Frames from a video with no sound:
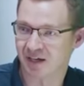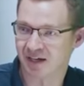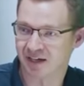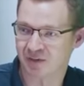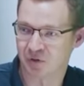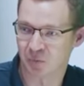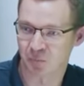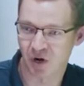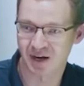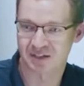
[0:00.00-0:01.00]
the
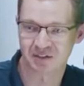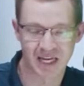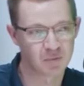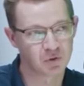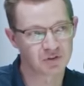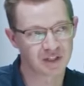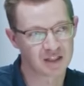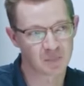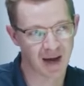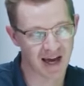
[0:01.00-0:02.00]
product labels
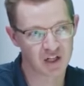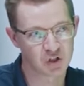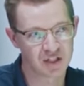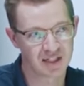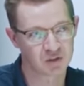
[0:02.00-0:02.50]
and the packaging